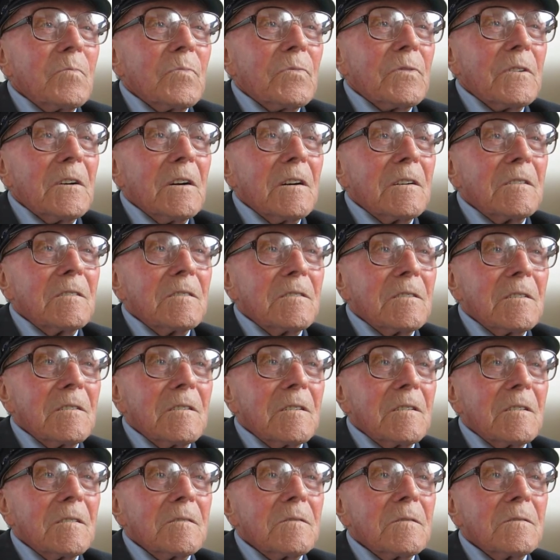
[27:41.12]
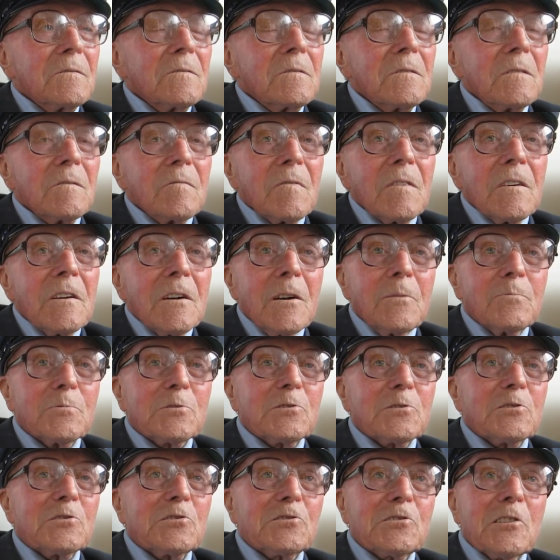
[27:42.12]
and it
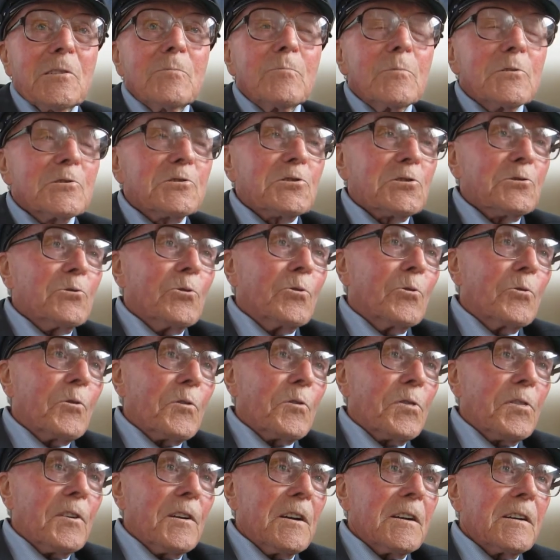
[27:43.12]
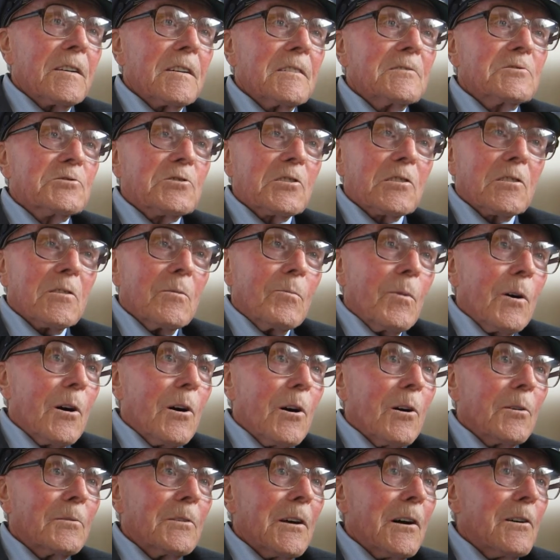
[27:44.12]
was a similar sort of thing as the
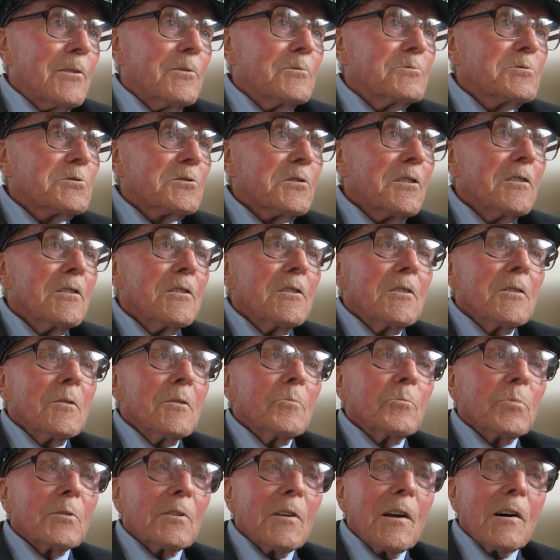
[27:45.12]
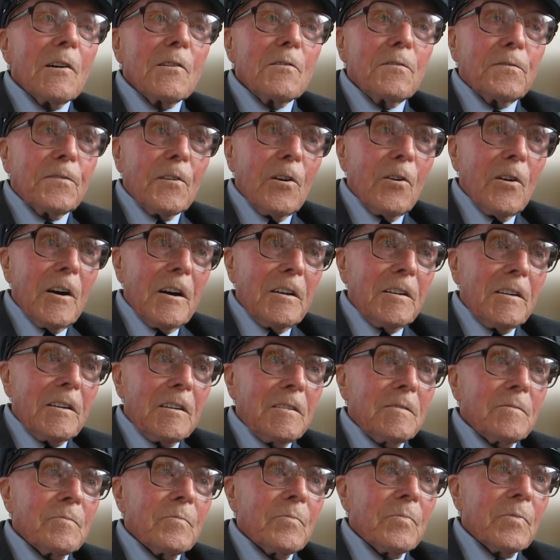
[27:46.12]
commandos, but no
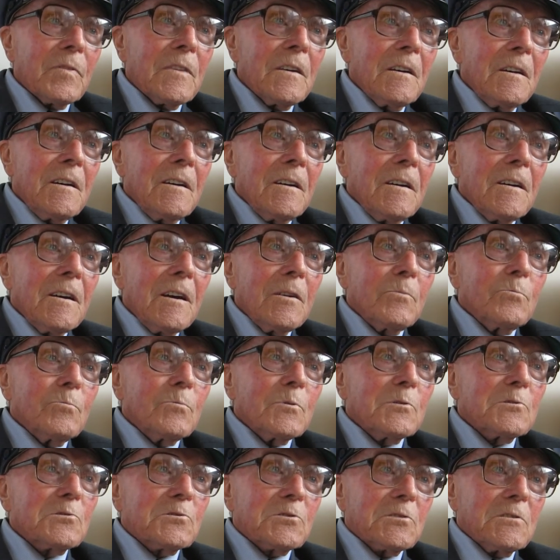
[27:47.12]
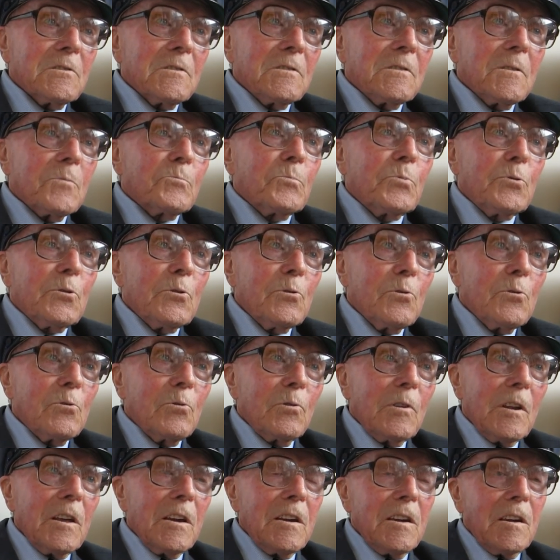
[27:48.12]
fighting. It was
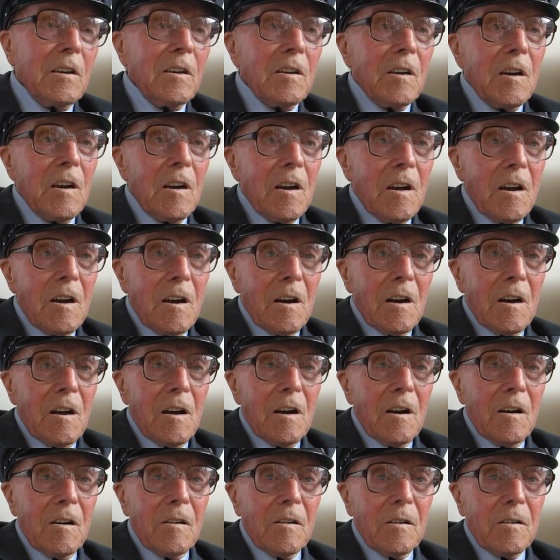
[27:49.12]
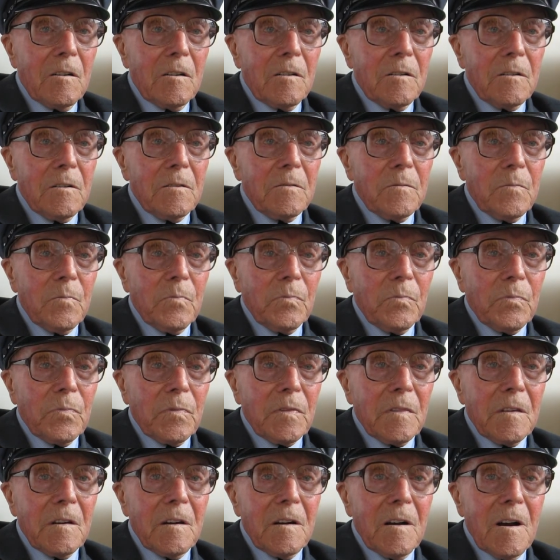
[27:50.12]
purely a
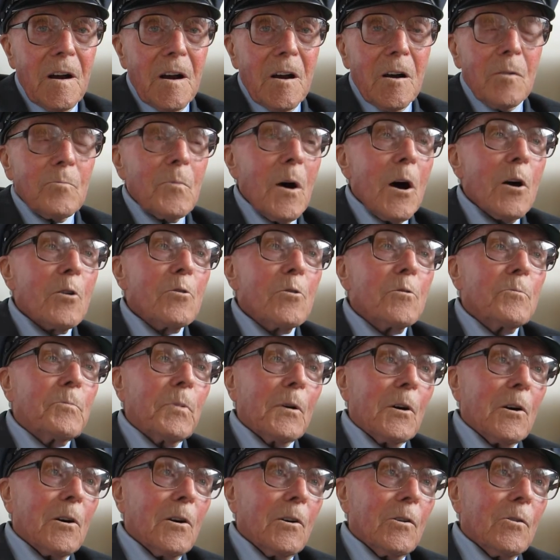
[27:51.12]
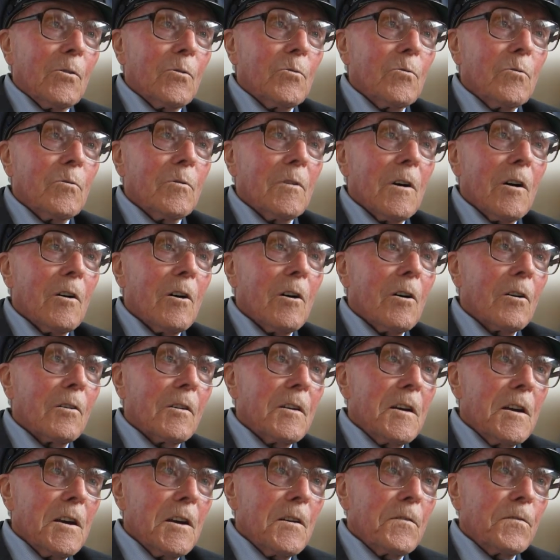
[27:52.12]
mobile
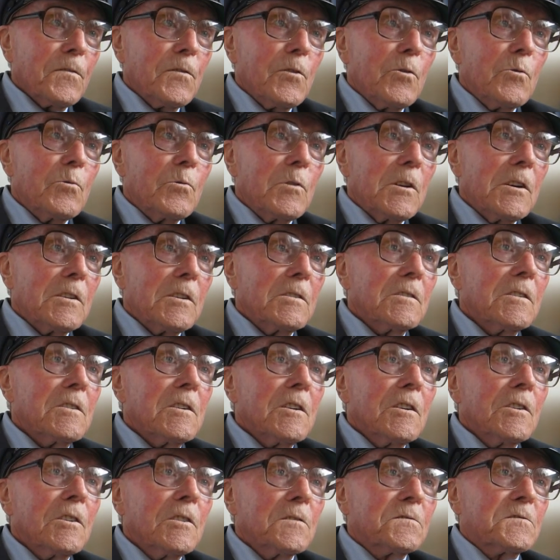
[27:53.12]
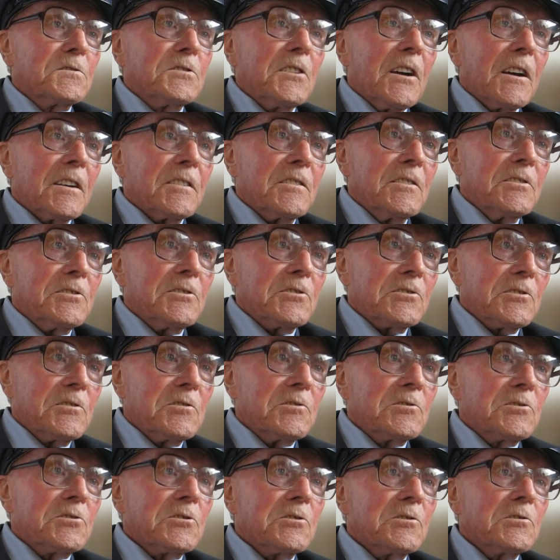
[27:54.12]
RAF unit of
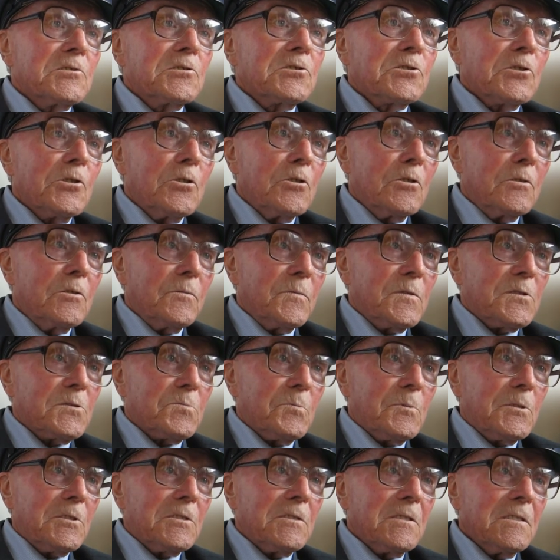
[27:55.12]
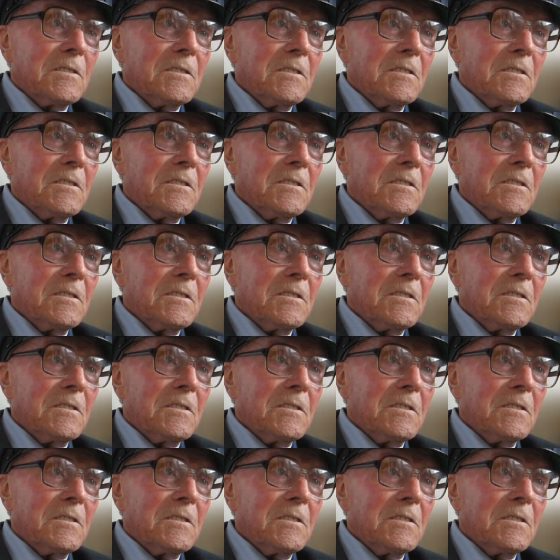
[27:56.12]
technicians and servicemen,